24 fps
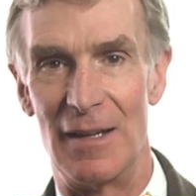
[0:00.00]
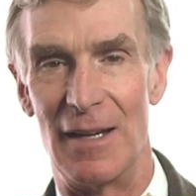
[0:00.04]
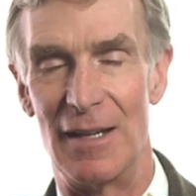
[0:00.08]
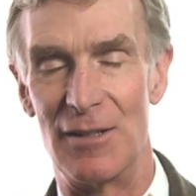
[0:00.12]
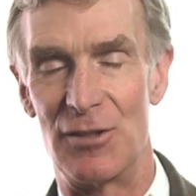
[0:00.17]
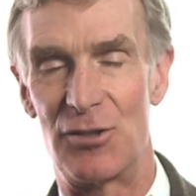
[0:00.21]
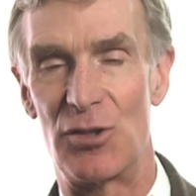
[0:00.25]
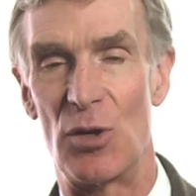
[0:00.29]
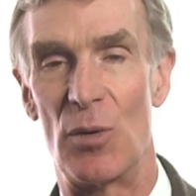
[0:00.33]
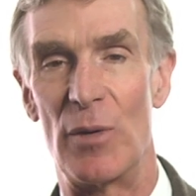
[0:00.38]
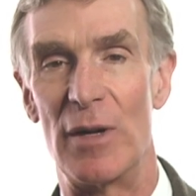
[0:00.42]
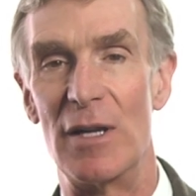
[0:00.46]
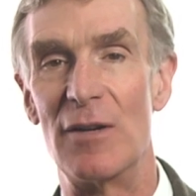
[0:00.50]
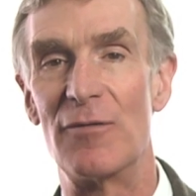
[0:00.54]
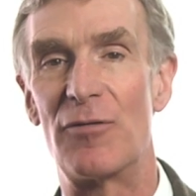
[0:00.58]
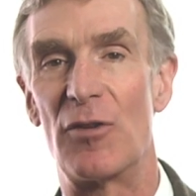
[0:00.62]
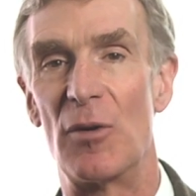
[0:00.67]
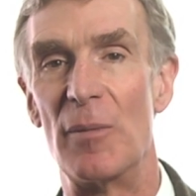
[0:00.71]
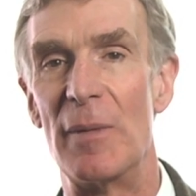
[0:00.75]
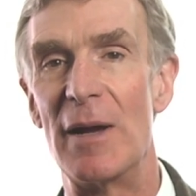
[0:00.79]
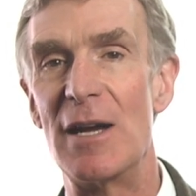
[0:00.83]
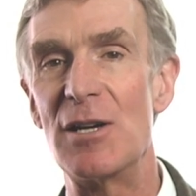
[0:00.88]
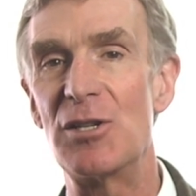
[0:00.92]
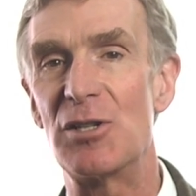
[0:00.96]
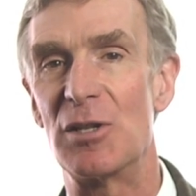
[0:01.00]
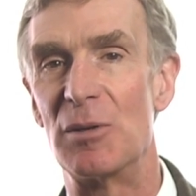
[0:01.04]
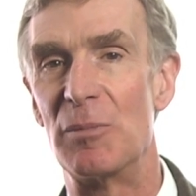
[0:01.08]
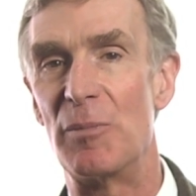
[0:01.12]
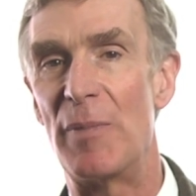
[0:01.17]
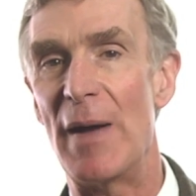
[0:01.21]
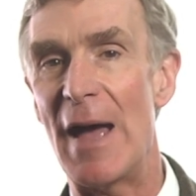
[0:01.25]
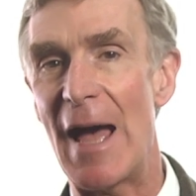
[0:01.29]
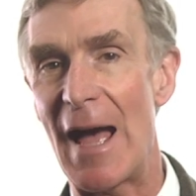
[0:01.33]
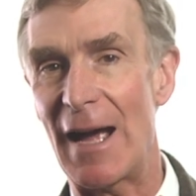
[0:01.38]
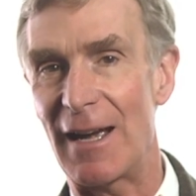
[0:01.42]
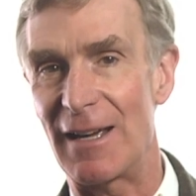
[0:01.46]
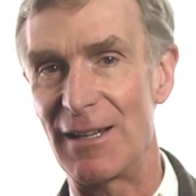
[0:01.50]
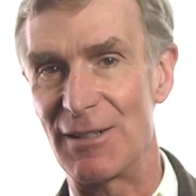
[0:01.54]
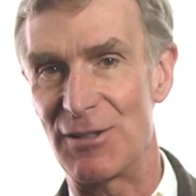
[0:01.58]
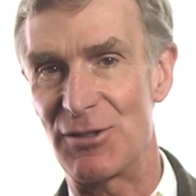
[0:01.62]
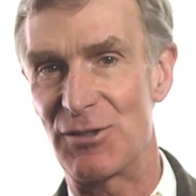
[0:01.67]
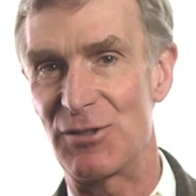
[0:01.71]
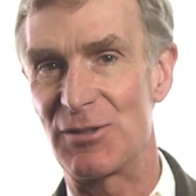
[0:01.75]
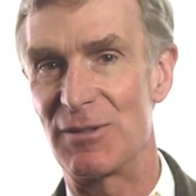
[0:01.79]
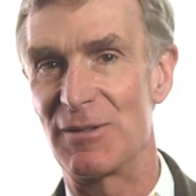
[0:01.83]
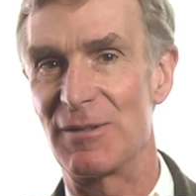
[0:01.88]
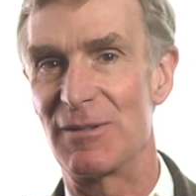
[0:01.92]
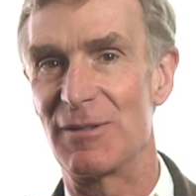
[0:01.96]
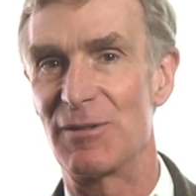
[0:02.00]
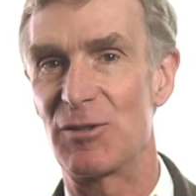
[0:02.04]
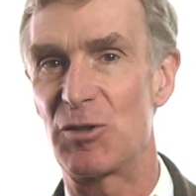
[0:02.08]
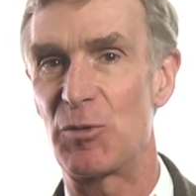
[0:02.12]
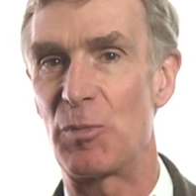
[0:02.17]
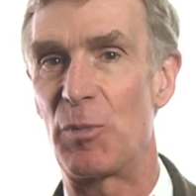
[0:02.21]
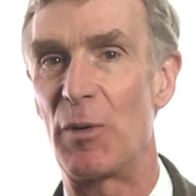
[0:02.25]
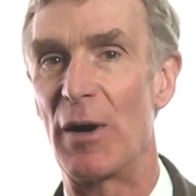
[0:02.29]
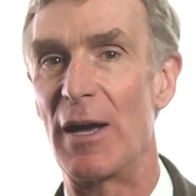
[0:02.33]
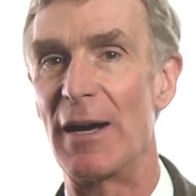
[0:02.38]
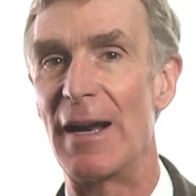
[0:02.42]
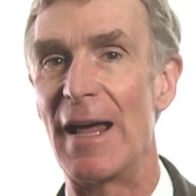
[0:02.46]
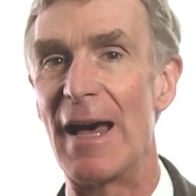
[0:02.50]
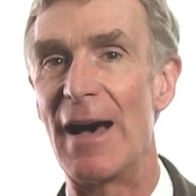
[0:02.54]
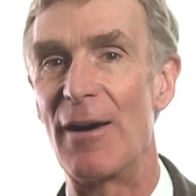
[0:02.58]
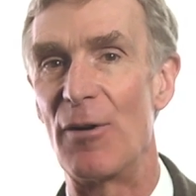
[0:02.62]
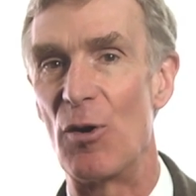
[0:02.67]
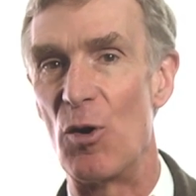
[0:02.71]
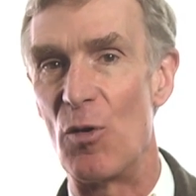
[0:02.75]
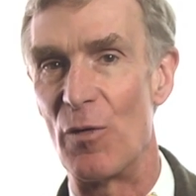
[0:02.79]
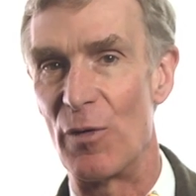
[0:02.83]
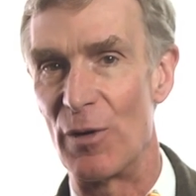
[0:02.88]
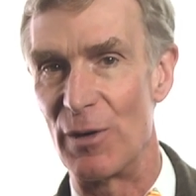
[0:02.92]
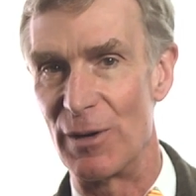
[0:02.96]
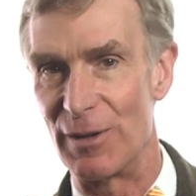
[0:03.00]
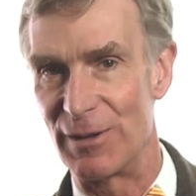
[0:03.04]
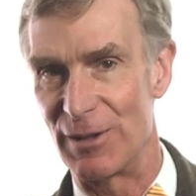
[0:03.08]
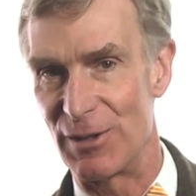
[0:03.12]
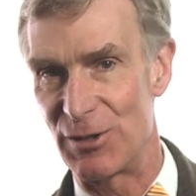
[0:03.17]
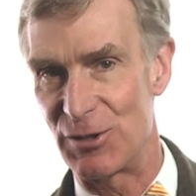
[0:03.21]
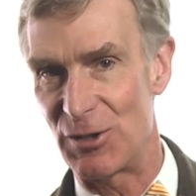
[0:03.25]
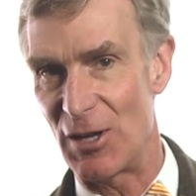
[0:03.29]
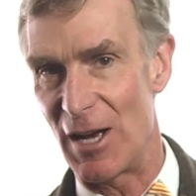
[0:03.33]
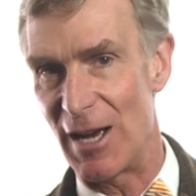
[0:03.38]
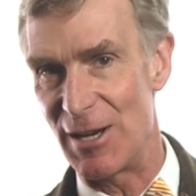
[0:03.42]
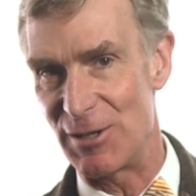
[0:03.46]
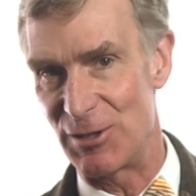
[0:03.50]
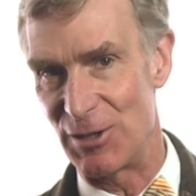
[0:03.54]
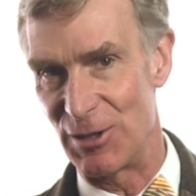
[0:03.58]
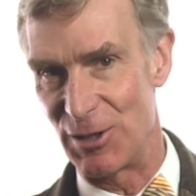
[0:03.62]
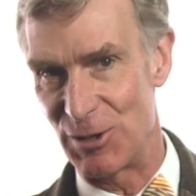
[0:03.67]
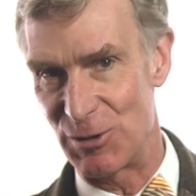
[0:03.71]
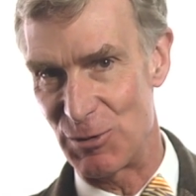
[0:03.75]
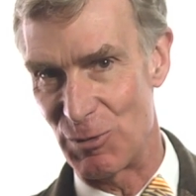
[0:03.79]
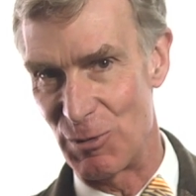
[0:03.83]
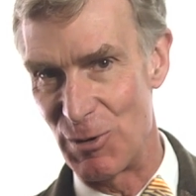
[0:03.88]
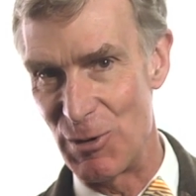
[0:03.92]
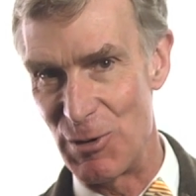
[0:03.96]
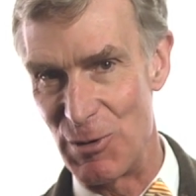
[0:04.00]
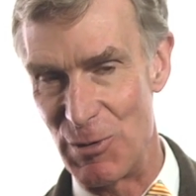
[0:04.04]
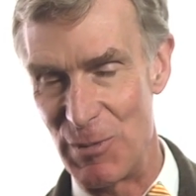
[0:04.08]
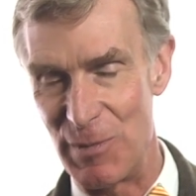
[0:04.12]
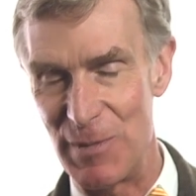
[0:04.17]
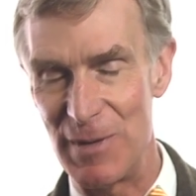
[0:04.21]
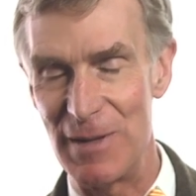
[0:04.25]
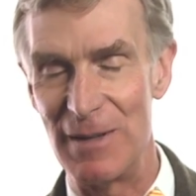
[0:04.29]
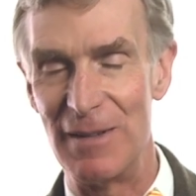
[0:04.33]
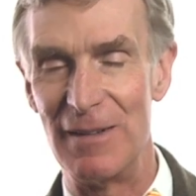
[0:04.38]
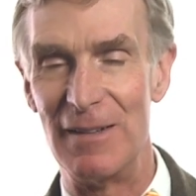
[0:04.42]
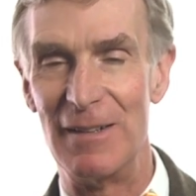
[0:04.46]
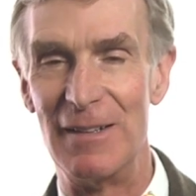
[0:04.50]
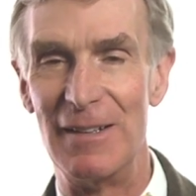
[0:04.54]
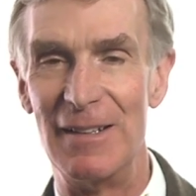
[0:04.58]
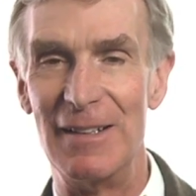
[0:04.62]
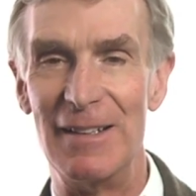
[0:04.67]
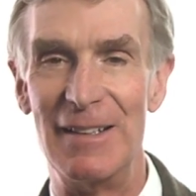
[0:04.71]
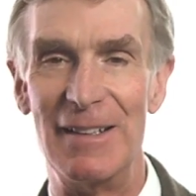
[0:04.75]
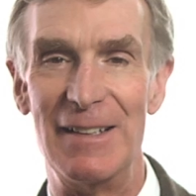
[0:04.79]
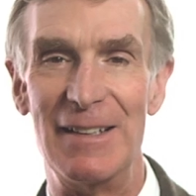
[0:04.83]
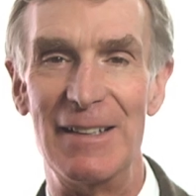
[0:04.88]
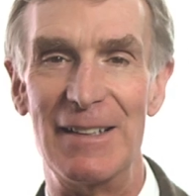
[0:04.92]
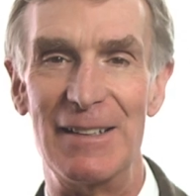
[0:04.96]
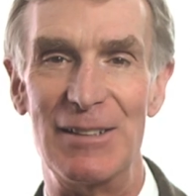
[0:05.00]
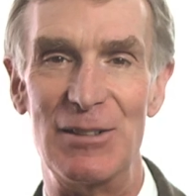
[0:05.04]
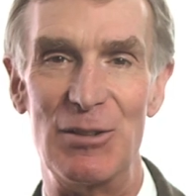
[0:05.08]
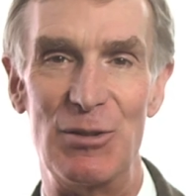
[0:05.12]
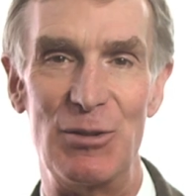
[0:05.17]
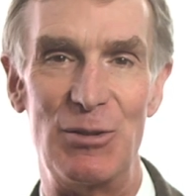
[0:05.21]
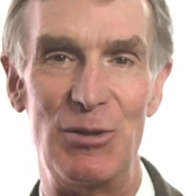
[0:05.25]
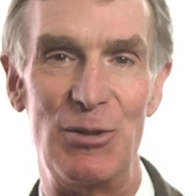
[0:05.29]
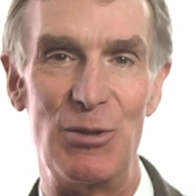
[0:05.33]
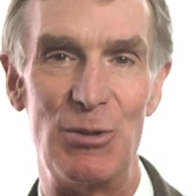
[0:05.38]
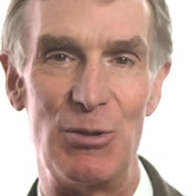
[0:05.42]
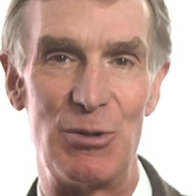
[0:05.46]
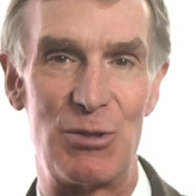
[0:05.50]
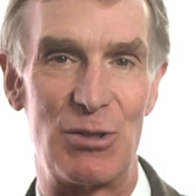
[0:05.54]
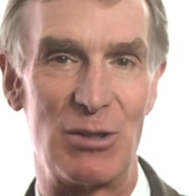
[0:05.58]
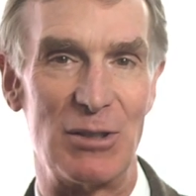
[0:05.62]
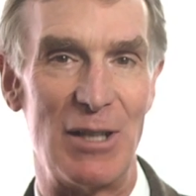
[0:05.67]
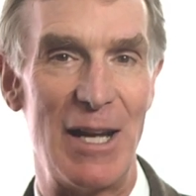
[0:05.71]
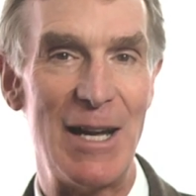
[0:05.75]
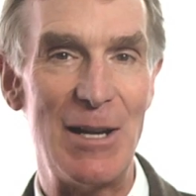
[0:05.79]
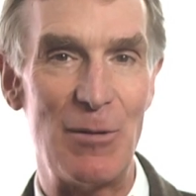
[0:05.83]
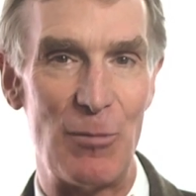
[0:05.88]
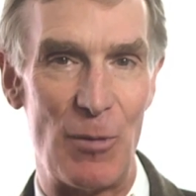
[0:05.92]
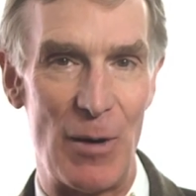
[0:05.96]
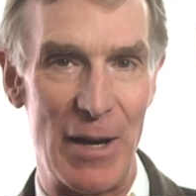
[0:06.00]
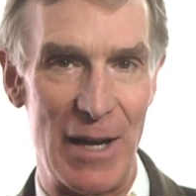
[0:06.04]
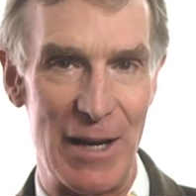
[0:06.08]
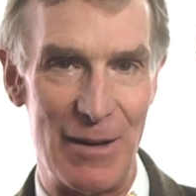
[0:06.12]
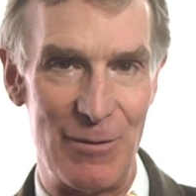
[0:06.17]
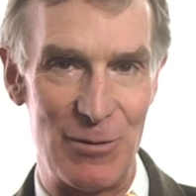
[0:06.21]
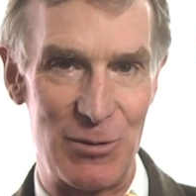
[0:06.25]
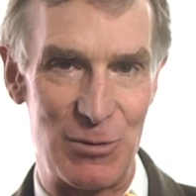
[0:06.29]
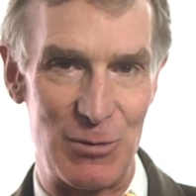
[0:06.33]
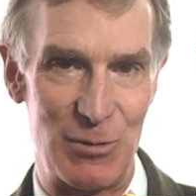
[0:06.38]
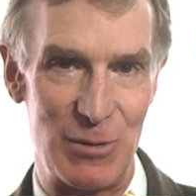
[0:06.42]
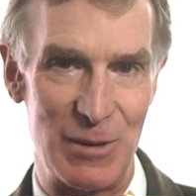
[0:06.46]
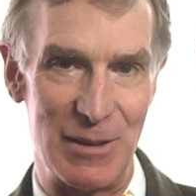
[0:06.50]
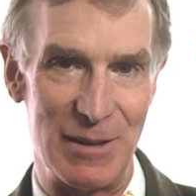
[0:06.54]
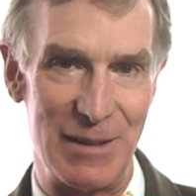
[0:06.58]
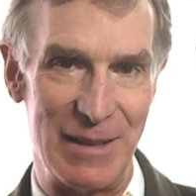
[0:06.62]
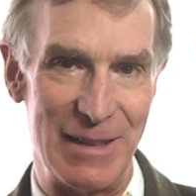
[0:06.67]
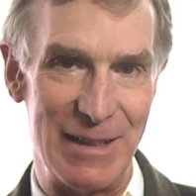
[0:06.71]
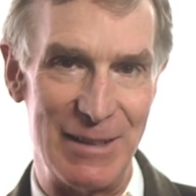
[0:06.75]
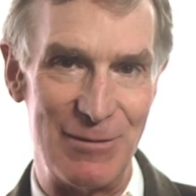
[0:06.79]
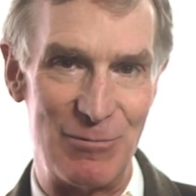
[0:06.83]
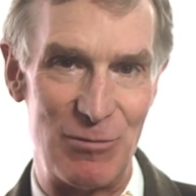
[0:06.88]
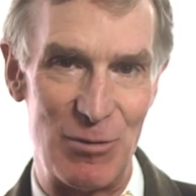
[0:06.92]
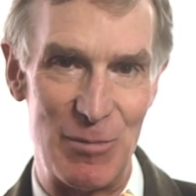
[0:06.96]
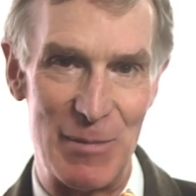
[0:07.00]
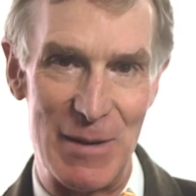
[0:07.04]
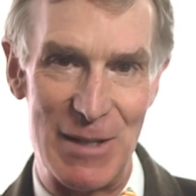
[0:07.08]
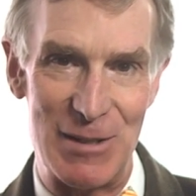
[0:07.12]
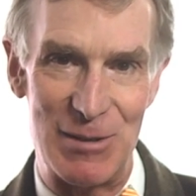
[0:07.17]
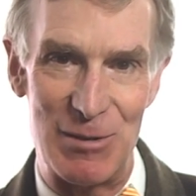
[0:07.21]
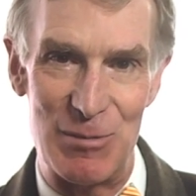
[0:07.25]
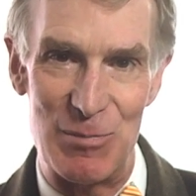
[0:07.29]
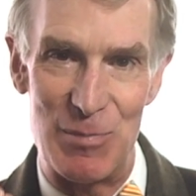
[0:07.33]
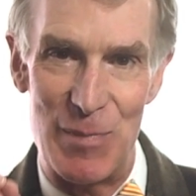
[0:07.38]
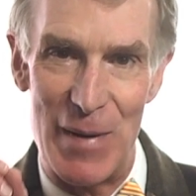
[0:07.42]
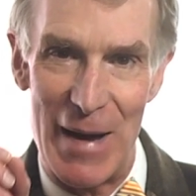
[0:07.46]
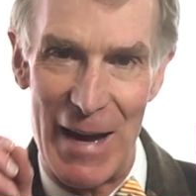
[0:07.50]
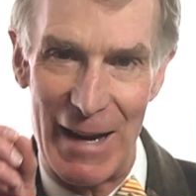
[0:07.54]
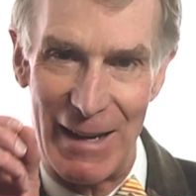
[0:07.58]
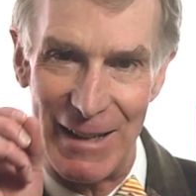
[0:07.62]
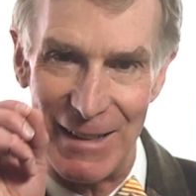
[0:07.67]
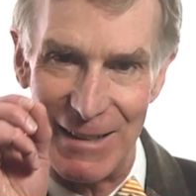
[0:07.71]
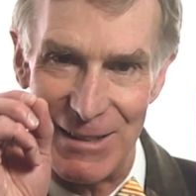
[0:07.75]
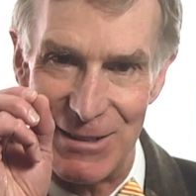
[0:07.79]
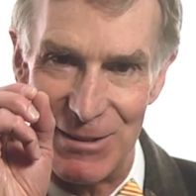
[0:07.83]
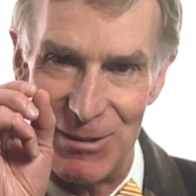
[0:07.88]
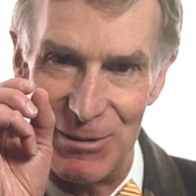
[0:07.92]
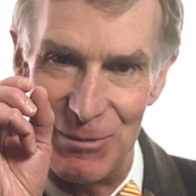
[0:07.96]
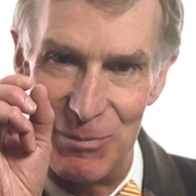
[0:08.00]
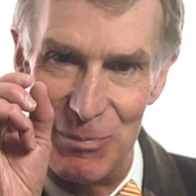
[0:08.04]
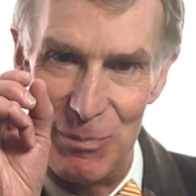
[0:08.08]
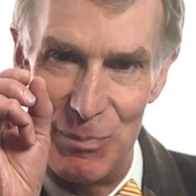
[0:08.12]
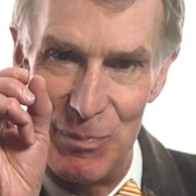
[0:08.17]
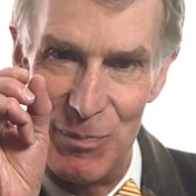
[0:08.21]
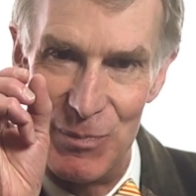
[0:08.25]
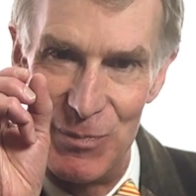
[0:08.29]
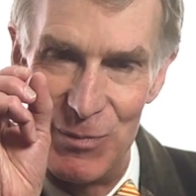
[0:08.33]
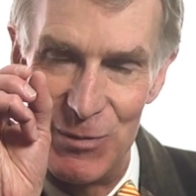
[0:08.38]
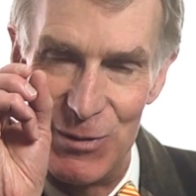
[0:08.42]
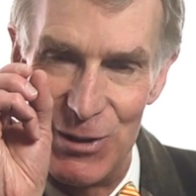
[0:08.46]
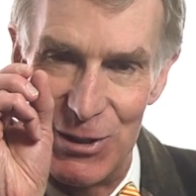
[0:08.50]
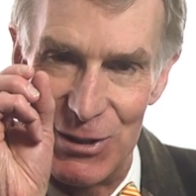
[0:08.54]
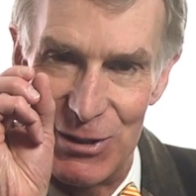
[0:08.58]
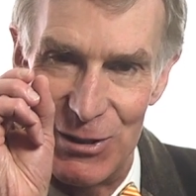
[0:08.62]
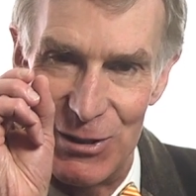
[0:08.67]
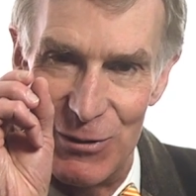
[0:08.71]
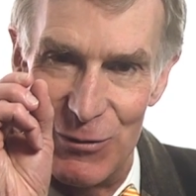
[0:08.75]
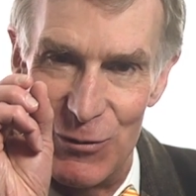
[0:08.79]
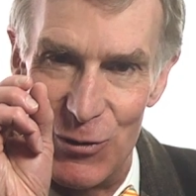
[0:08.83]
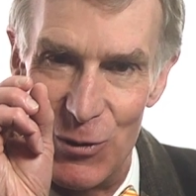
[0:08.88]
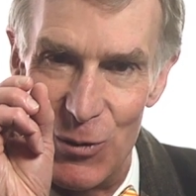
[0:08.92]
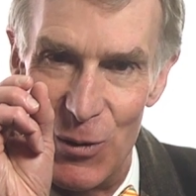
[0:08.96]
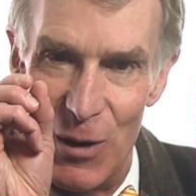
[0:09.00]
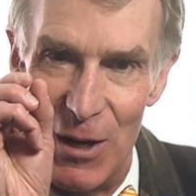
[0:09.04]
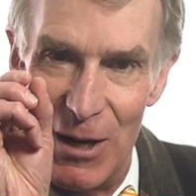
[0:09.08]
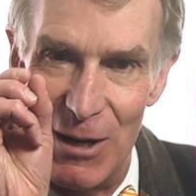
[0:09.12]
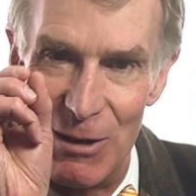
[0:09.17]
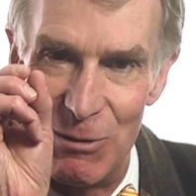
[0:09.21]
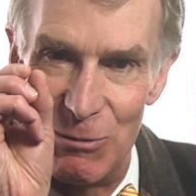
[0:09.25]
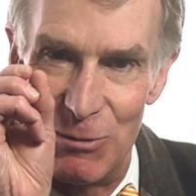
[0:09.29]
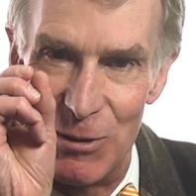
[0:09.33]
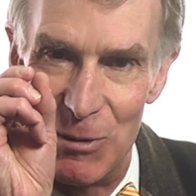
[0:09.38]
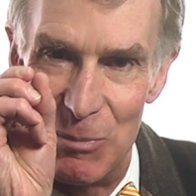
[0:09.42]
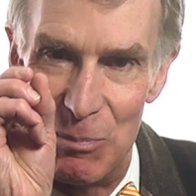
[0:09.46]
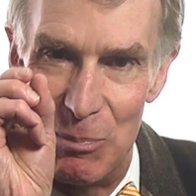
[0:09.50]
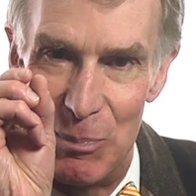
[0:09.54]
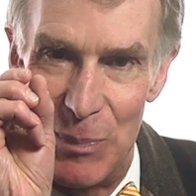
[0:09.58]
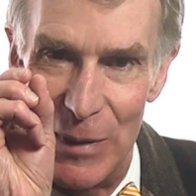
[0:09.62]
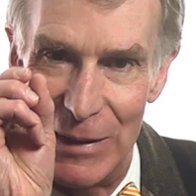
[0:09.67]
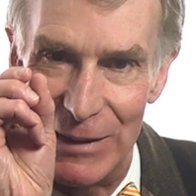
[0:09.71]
and so information packets spread out over the size of this room, you'd use light waves where the information packets are just a few hundred